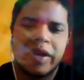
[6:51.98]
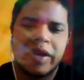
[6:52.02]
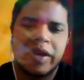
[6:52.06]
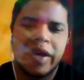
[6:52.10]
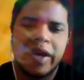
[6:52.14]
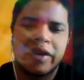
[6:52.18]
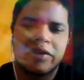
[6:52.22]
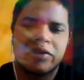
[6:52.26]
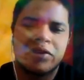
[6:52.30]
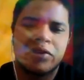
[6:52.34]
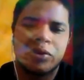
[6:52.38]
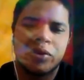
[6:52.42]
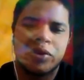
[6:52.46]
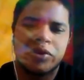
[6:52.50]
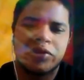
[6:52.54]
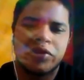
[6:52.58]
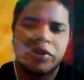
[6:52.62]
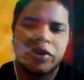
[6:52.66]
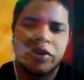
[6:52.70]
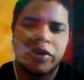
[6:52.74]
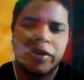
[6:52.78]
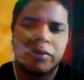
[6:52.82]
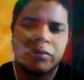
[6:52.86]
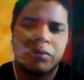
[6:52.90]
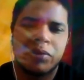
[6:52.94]
get to a
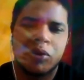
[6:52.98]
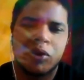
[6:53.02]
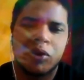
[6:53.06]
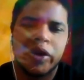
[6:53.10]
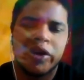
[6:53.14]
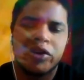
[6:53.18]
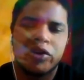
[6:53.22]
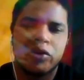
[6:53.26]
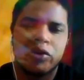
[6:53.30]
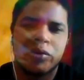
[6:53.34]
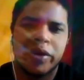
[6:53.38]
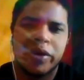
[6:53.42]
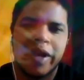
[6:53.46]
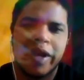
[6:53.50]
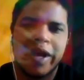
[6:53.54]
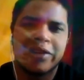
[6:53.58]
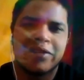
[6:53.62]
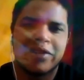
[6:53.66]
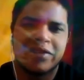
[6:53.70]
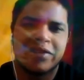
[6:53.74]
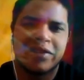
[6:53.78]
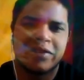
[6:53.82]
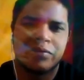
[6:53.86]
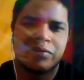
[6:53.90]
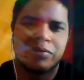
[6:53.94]
certain point, you
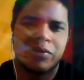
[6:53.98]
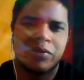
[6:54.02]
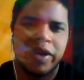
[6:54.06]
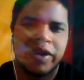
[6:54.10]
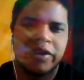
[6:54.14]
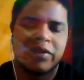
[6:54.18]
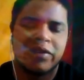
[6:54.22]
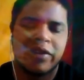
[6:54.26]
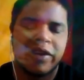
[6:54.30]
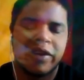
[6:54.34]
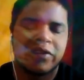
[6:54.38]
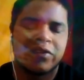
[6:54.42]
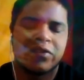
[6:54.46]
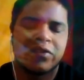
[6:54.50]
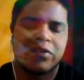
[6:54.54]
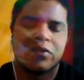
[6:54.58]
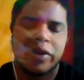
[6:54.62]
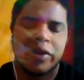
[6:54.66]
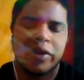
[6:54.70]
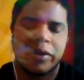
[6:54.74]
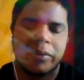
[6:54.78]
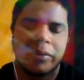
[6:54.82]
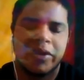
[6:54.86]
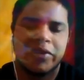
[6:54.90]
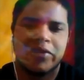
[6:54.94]
realize it's an
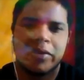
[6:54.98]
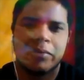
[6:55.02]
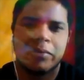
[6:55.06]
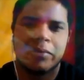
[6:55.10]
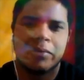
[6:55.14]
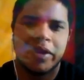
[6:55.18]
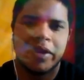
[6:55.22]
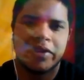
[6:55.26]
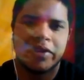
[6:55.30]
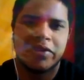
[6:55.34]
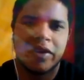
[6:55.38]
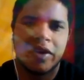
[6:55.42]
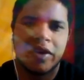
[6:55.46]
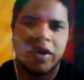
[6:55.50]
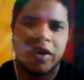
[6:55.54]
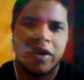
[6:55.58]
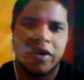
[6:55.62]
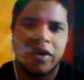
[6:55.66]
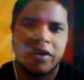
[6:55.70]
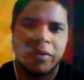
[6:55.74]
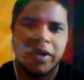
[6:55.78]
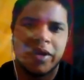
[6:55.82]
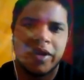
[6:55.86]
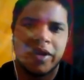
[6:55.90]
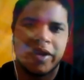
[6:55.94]
extremely simplistic
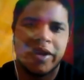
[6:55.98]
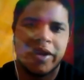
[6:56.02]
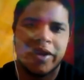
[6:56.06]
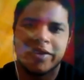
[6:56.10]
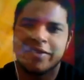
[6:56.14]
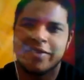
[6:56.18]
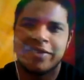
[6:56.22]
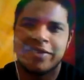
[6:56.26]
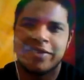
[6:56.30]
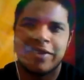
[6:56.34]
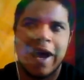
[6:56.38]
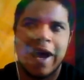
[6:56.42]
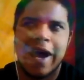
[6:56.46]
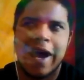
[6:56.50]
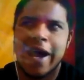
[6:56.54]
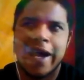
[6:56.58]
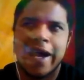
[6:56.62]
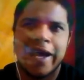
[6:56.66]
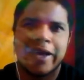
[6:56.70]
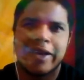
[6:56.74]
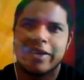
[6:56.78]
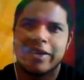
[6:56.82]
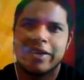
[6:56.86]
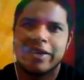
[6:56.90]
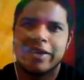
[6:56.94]
argument, and it's
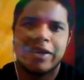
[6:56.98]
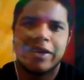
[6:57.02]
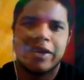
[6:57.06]
not...